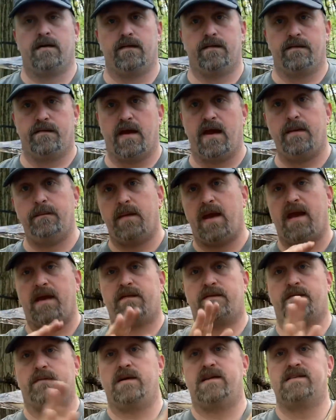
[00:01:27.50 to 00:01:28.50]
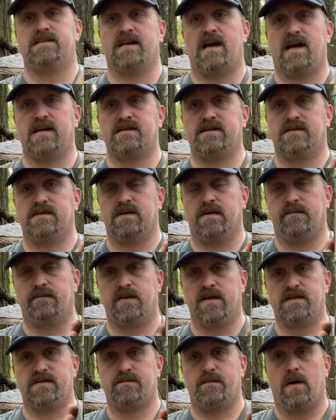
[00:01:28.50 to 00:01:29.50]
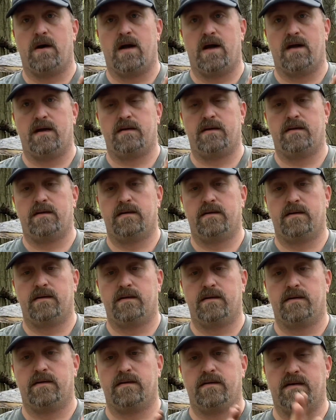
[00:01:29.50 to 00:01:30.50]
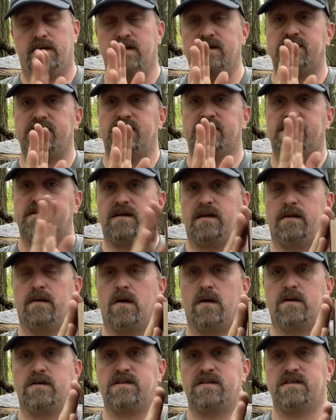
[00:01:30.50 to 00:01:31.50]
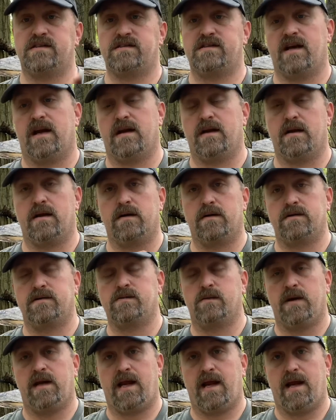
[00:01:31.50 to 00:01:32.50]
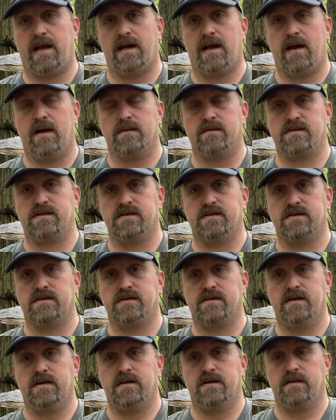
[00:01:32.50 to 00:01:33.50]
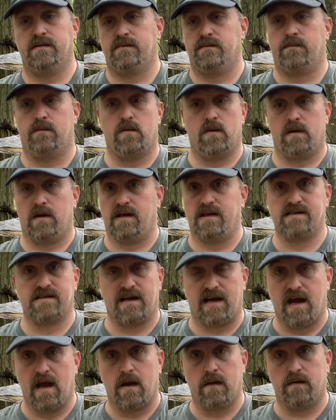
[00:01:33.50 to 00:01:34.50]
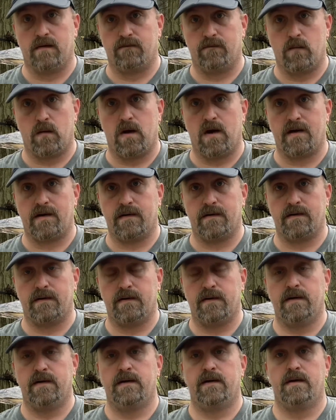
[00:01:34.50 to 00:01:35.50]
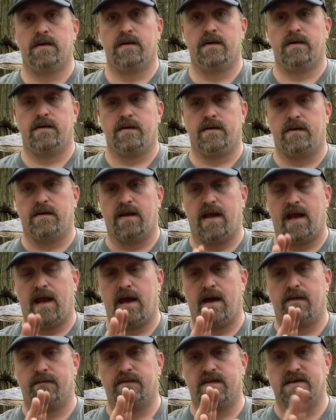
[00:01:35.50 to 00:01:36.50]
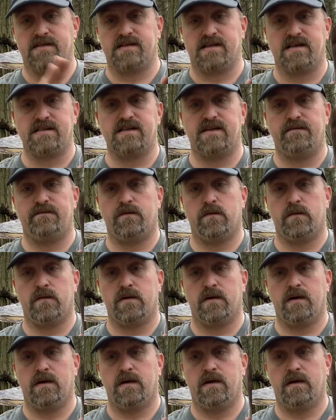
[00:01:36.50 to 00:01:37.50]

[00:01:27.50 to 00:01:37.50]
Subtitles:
they make 3 sizes of this pot. This is the largest at 128 ounces, more or less a gallon of water. They have the 64